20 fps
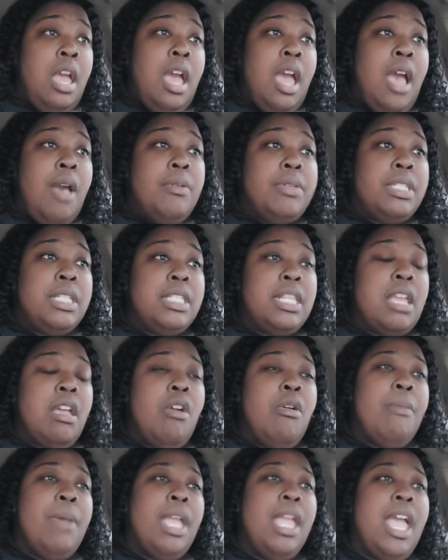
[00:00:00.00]
I was just like,
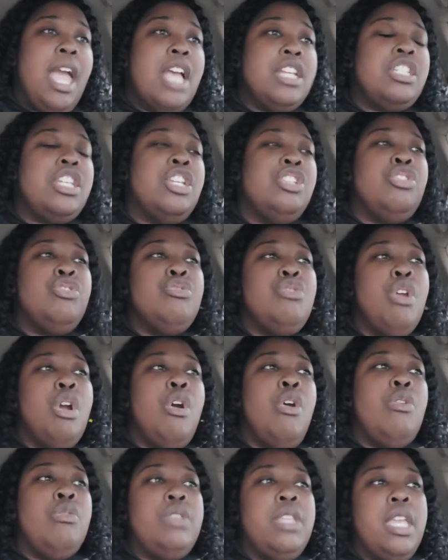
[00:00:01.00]
oh my gosh. Because you
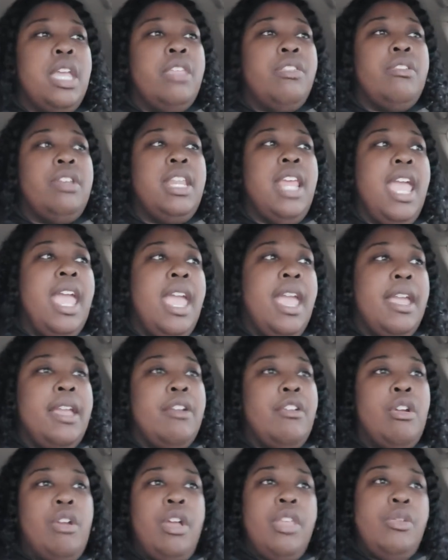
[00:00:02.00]
know, the other
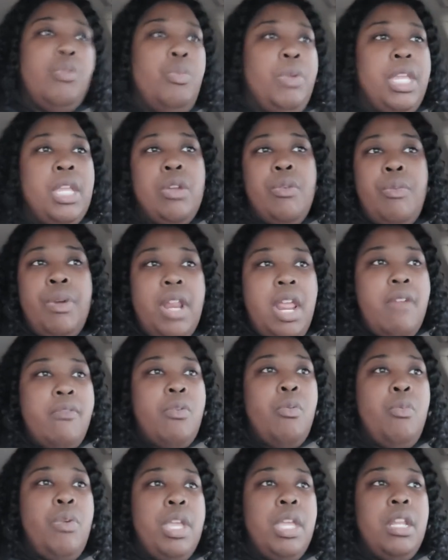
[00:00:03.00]
day or other week or
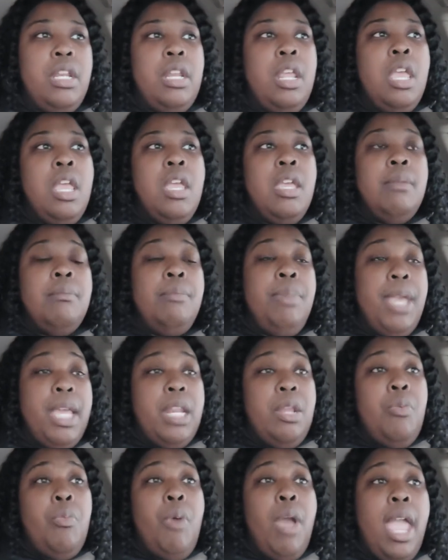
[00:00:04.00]
whatever, when
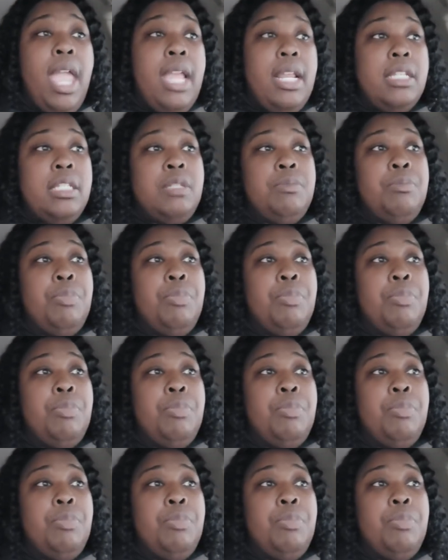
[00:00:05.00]
Betty White's